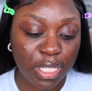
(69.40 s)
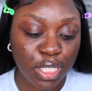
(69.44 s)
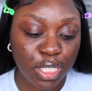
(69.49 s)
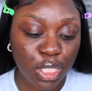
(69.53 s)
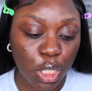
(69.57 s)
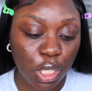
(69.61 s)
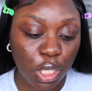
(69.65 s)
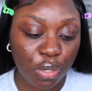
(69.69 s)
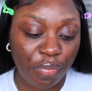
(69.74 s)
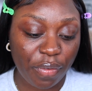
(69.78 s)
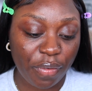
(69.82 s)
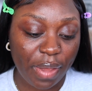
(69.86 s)

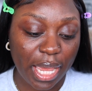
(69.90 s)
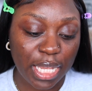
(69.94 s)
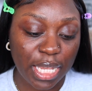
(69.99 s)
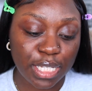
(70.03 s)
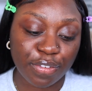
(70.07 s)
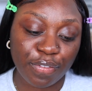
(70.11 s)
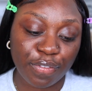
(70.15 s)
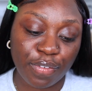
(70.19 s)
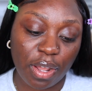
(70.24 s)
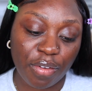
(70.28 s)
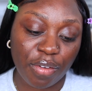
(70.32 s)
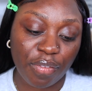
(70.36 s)
Too
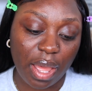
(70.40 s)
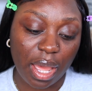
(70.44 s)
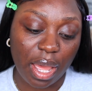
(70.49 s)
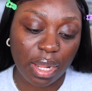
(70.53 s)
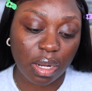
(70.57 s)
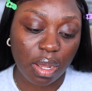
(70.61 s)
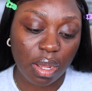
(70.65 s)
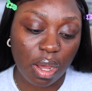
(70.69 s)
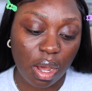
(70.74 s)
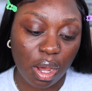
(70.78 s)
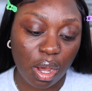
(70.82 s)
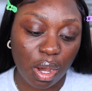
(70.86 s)
Faced Fluff
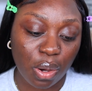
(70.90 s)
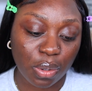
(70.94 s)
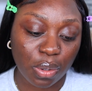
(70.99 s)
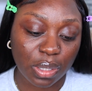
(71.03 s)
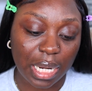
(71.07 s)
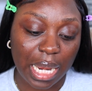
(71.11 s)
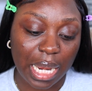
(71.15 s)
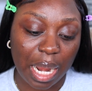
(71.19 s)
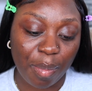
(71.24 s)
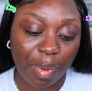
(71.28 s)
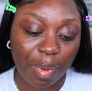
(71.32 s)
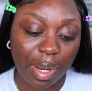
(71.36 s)
and
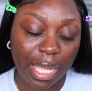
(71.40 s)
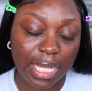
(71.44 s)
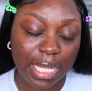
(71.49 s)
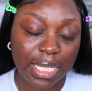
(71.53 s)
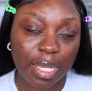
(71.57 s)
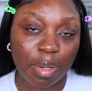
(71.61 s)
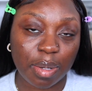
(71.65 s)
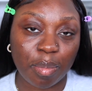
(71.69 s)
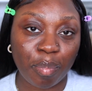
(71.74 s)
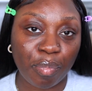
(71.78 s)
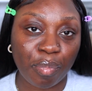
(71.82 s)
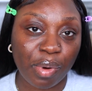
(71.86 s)
Hold
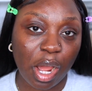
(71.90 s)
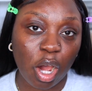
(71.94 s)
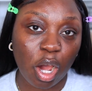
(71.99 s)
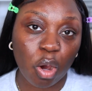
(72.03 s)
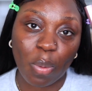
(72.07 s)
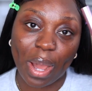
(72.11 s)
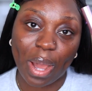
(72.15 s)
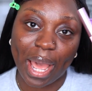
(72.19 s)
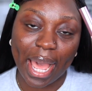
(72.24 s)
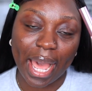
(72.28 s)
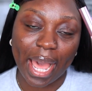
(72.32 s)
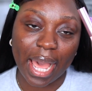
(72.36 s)
Laminating Brow
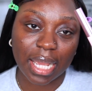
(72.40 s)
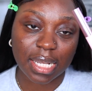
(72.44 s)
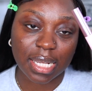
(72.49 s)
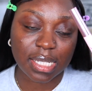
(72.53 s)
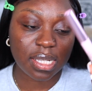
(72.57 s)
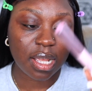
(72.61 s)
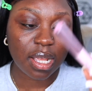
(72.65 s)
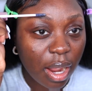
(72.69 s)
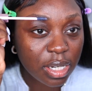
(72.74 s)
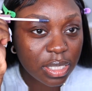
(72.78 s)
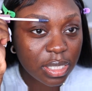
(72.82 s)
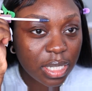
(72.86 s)

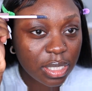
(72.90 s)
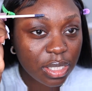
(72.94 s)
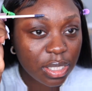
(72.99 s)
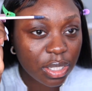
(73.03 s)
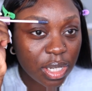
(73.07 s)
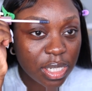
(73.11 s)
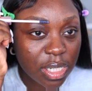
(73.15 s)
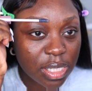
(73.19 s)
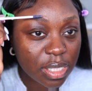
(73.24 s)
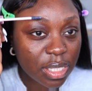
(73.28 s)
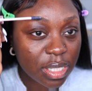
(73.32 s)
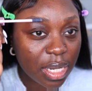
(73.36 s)
Wax. I just like to
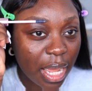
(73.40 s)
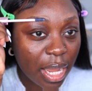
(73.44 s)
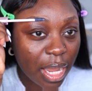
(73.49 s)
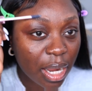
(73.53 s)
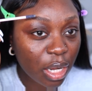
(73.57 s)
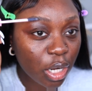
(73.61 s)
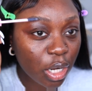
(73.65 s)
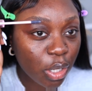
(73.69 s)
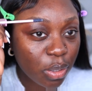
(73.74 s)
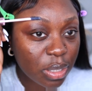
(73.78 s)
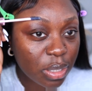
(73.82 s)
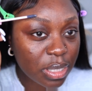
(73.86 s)
use to like
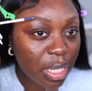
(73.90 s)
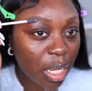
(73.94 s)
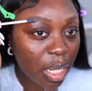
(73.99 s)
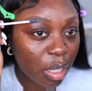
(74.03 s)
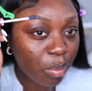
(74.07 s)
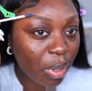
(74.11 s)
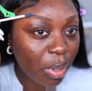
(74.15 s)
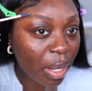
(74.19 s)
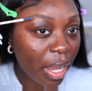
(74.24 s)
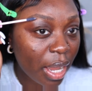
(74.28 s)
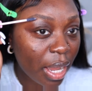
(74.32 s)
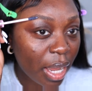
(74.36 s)
glue down
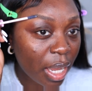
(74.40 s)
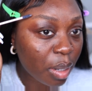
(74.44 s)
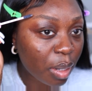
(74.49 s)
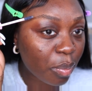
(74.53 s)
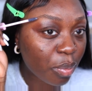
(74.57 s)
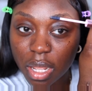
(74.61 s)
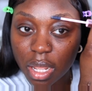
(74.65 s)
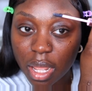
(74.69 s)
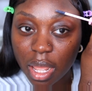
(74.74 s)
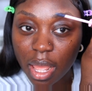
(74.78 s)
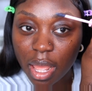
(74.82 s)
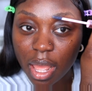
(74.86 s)
my
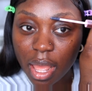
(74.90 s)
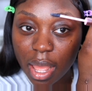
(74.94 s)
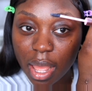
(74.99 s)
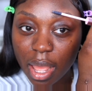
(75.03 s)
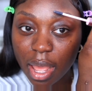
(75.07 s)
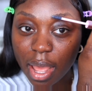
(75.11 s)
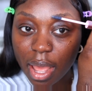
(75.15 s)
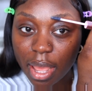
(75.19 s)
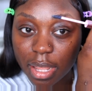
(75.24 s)
eyebrows.